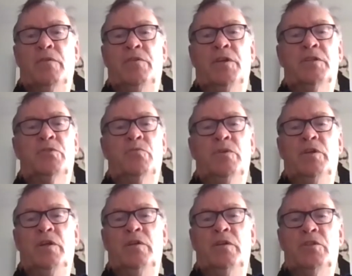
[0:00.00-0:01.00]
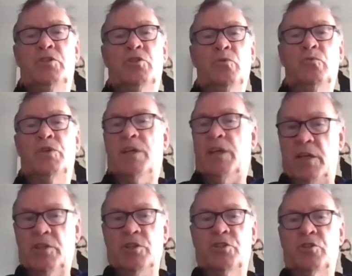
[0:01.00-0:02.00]
The things we did at school, to
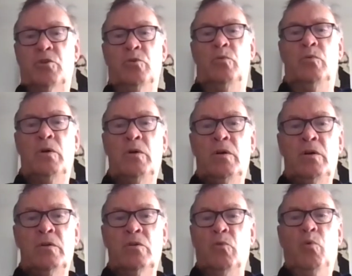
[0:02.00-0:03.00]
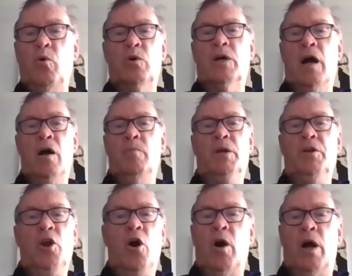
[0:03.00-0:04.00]
get to school, to walk home at
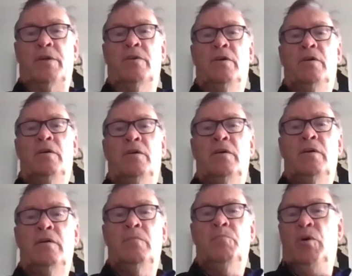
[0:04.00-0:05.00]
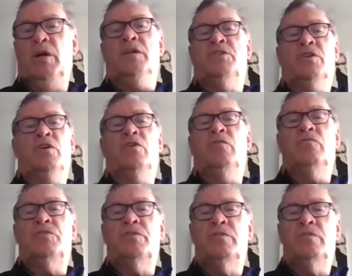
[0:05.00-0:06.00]
night by
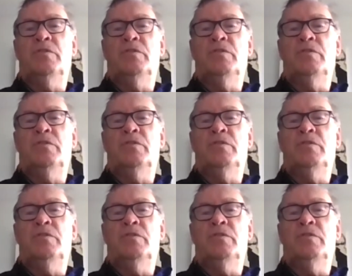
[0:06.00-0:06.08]
ourselves,